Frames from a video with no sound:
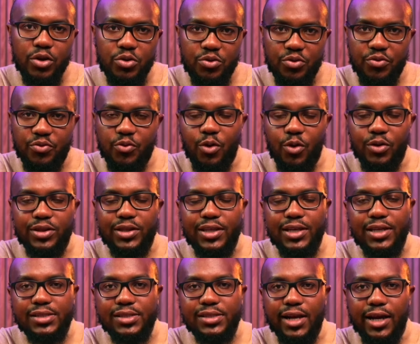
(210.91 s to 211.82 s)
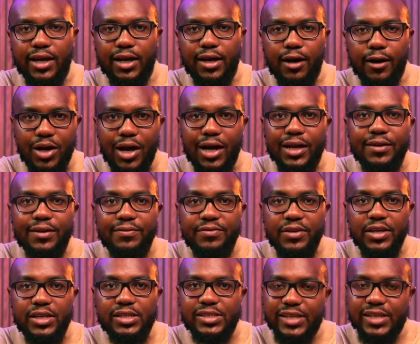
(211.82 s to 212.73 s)
You've got things like you can't
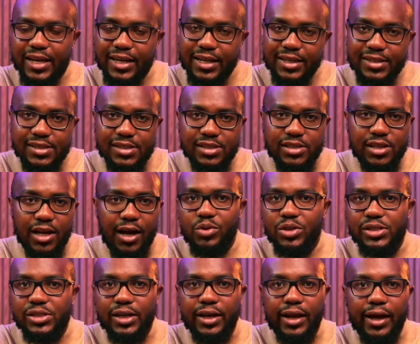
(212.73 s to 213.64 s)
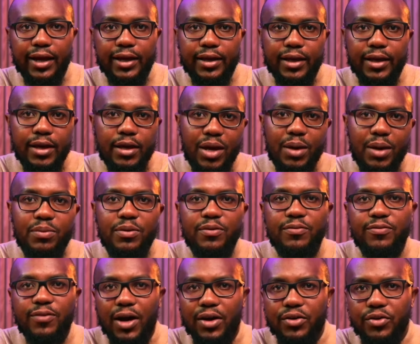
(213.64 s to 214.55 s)
evict tenants which are maybe
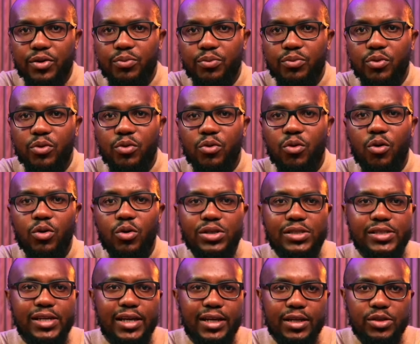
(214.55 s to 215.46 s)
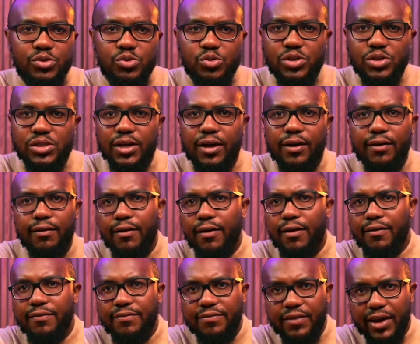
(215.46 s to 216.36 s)
vulnerable, or tenants which are
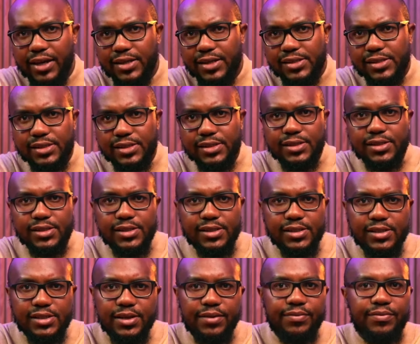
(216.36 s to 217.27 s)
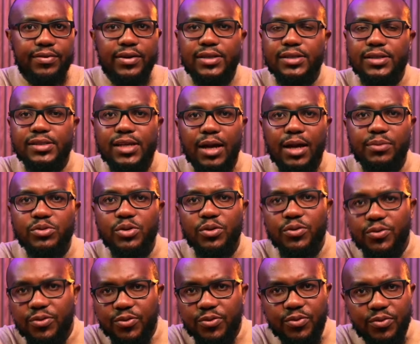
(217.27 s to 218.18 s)
facing different types
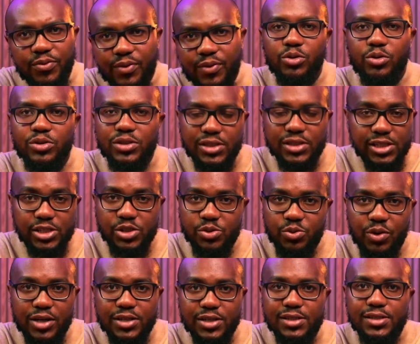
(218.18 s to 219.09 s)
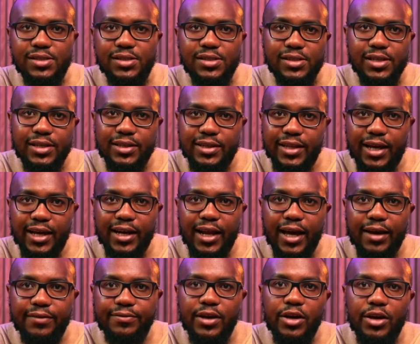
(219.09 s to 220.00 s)
of situations in their
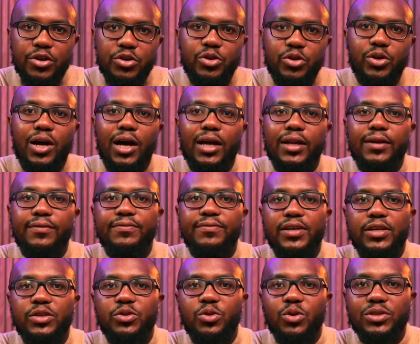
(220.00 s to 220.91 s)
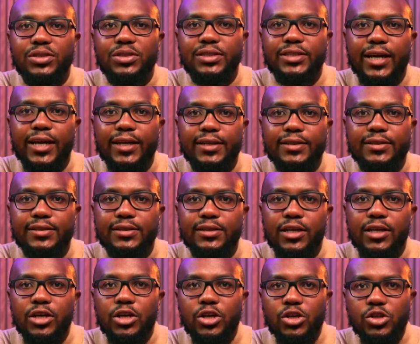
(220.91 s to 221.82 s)
life. You can't evict those
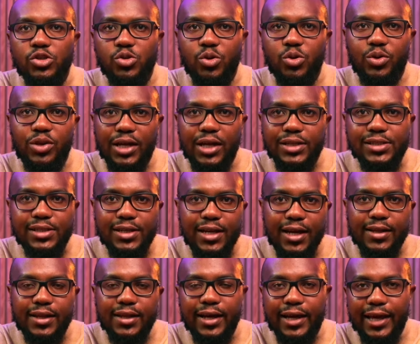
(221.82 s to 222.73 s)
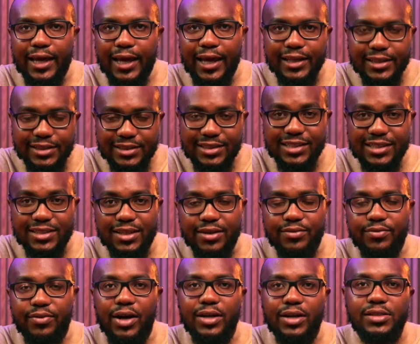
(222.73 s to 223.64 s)
tenants. So that's another
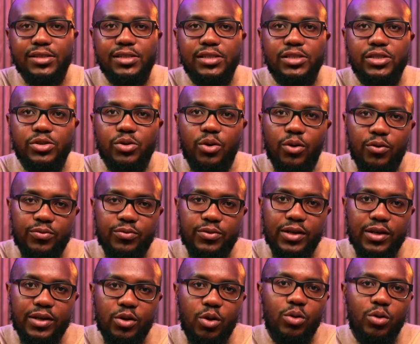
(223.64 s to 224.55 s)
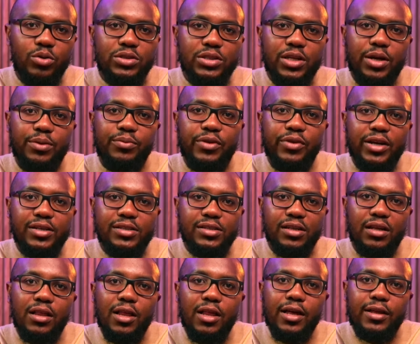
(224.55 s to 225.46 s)
disadvantage of the long-term
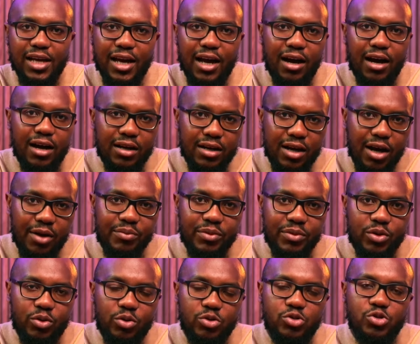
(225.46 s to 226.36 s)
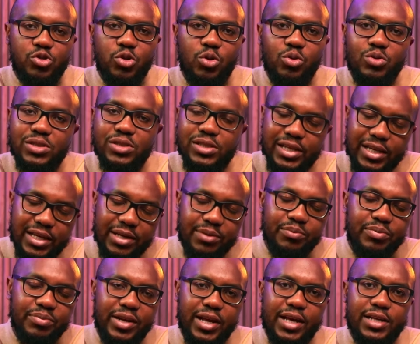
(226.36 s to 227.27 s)
rental. There are government controls
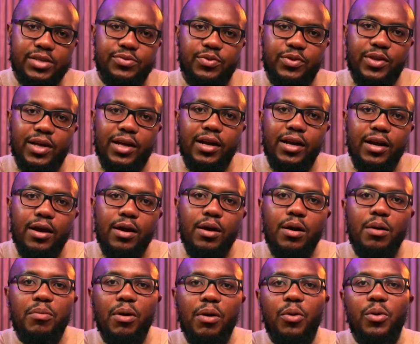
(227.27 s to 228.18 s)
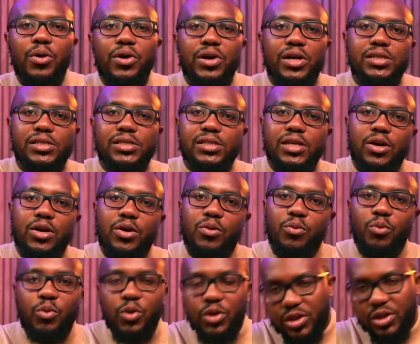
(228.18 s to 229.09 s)
in place for that. But whereas
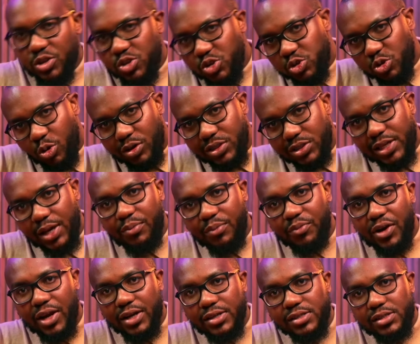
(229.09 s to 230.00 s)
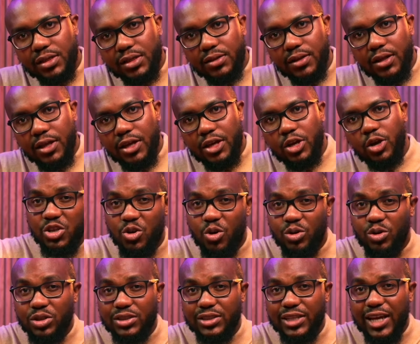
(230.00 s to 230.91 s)
with the short-term rental, you're
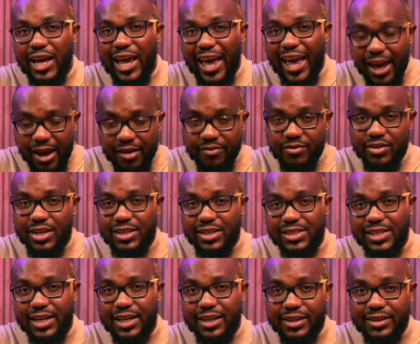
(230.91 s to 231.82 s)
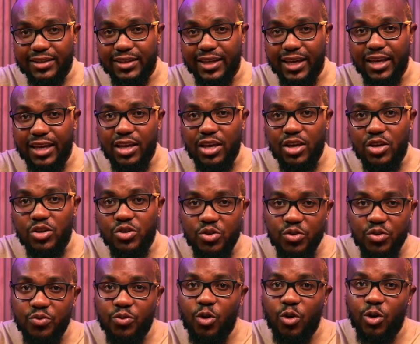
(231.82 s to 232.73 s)
not having a tenant there,
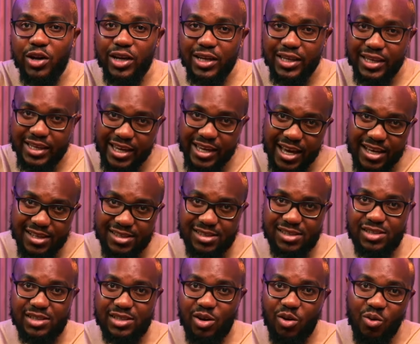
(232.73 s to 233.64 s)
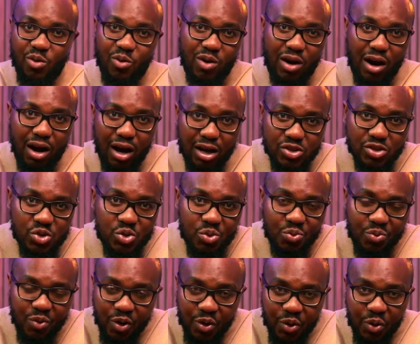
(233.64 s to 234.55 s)
you've got a guest or
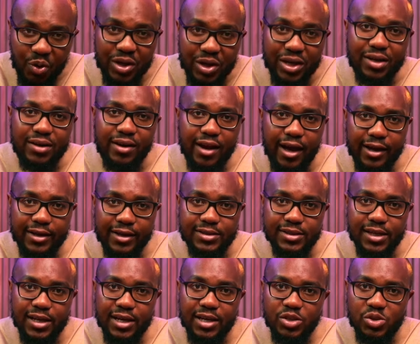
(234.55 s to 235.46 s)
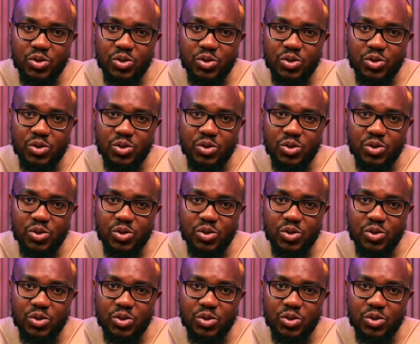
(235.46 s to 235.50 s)
customer or a client.